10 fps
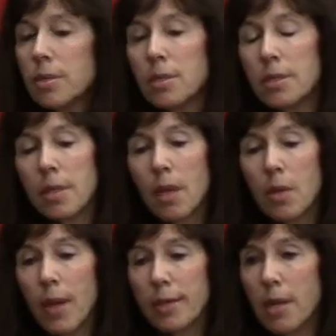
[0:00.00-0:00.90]
interesting that
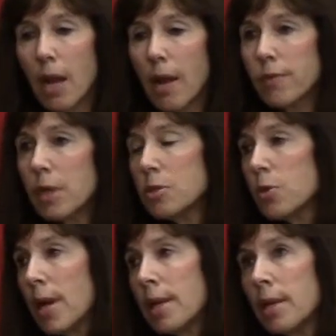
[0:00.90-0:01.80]
you asked that. I've done
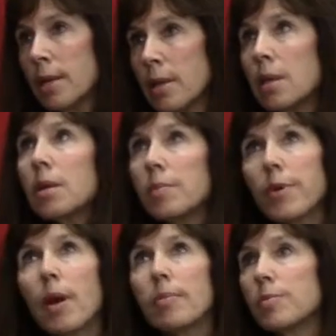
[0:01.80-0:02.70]
training in
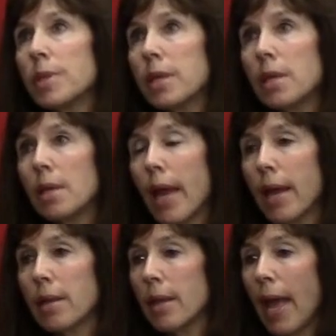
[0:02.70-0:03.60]
probably
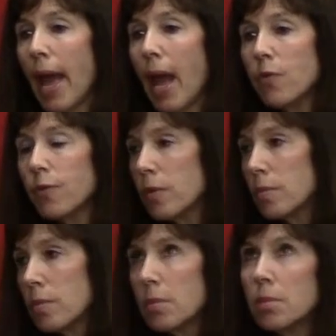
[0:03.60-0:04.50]
half,
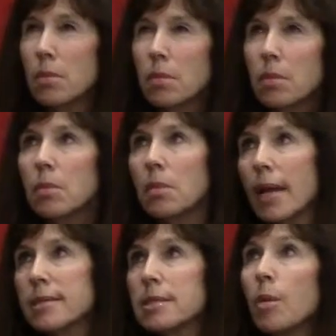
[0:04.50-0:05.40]

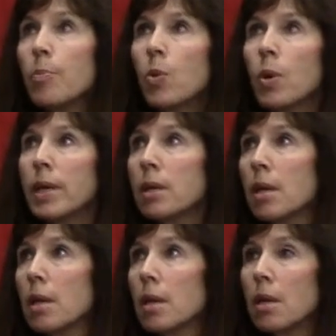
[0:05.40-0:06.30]
at some point,
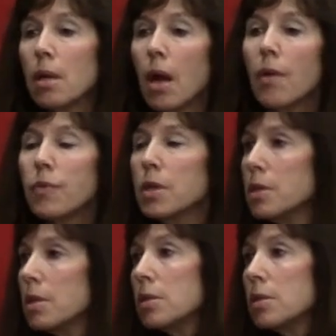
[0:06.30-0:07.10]
of the